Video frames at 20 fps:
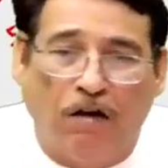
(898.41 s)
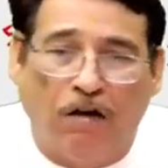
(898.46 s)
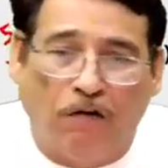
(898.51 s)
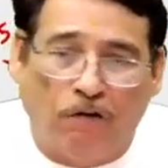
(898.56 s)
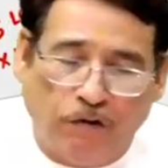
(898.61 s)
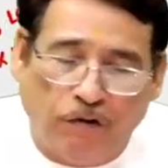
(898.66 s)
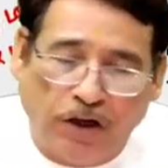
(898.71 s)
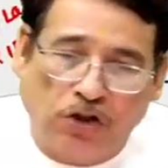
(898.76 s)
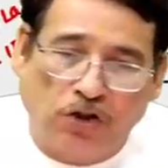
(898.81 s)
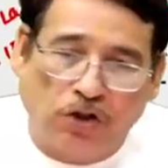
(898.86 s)

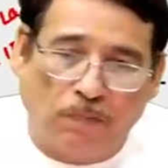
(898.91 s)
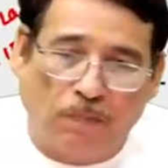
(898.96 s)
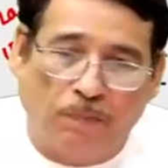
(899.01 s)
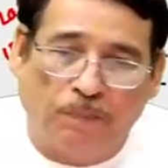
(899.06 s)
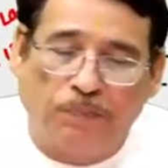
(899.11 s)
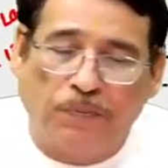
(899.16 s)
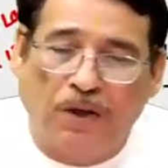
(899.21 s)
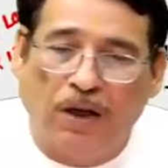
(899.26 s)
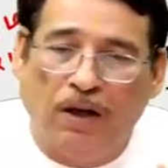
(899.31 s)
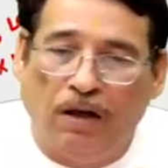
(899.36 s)
which
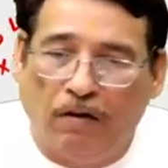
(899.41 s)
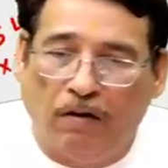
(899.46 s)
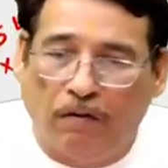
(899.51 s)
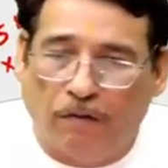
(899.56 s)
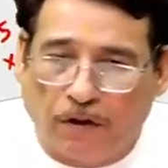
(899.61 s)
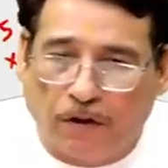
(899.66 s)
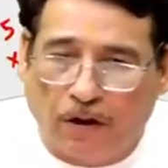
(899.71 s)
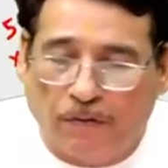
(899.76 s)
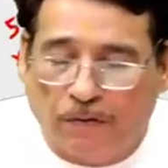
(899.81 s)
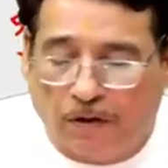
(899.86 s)

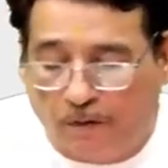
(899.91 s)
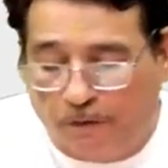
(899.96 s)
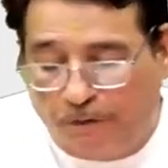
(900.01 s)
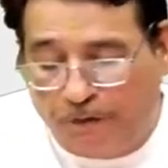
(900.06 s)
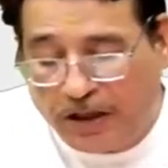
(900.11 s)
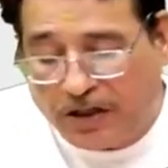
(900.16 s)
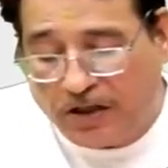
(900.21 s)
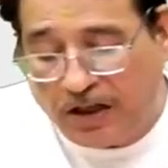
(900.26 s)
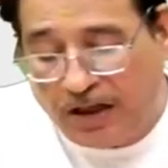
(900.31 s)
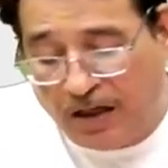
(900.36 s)

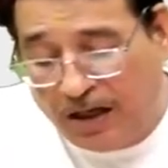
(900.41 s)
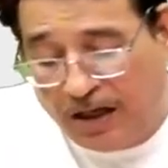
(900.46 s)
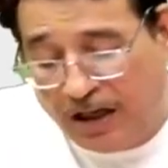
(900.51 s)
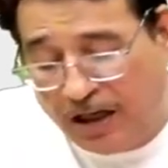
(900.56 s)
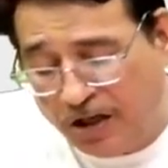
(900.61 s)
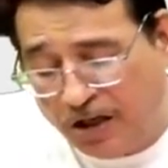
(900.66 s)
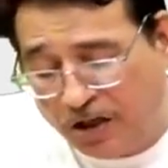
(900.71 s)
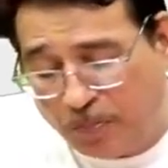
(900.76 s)
which each